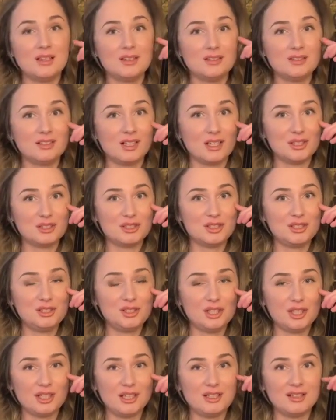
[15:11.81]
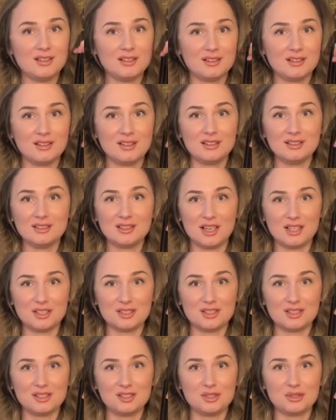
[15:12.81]
Touch the cheek, touch
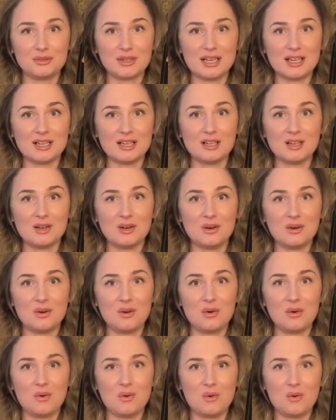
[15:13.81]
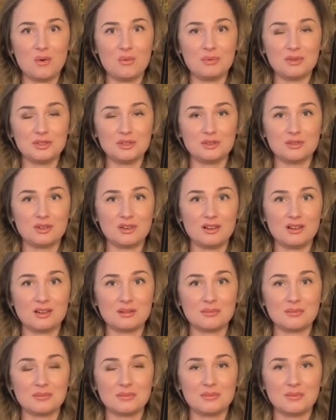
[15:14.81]
the string, open your
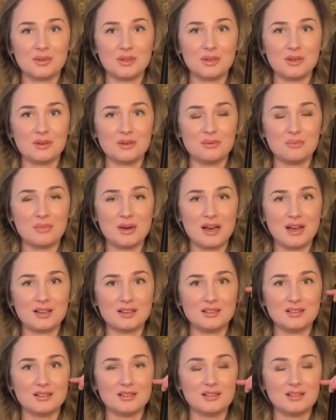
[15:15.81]
arm, go back.